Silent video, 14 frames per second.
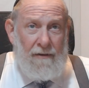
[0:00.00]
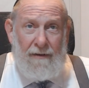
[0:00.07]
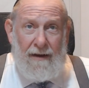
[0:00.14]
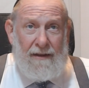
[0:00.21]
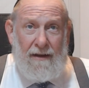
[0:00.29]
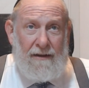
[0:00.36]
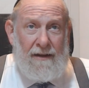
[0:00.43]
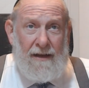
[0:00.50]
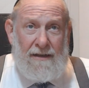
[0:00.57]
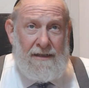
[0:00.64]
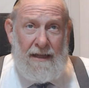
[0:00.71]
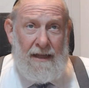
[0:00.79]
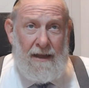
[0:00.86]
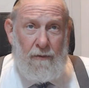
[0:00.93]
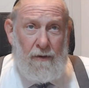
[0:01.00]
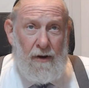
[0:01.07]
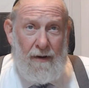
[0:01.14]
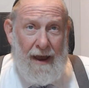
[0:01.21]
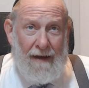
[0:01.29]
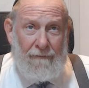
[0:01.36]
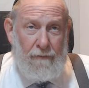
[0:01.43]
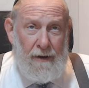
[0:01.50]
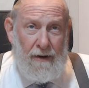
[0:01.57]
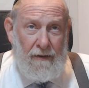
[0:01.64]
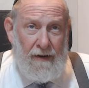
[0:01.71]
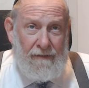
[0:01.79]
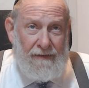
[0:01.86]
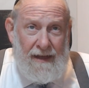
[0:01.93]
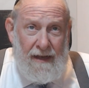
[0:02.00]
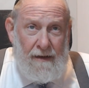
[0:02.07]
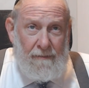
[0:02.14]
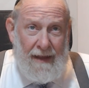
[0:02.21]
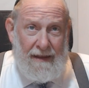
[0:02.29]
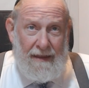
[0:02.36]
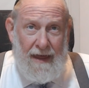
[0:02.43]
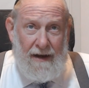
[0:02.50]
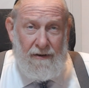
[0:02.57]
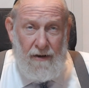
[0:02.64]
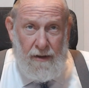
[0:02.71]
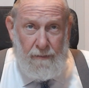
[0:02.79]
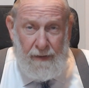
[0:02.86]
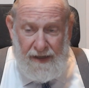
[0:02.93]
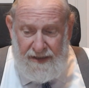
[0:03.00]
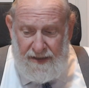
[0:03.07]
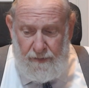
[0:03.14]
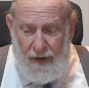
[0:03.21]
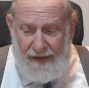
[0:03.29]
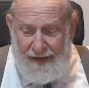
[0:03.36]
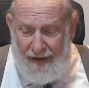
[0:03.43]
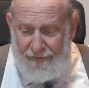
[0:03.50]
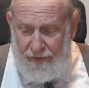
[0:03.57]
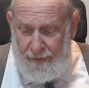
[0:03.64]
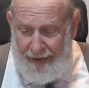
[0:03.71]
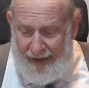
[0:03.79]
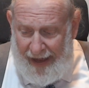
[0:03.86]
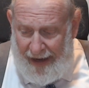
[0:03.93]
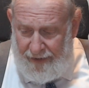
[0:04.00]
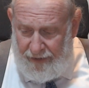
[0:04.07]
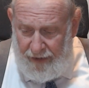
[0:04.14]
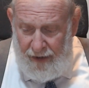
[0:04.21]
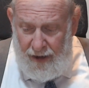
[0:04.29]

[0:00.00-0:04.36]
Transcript: Right? We don't have dinim like that in other places. Why dafka by Chanukah?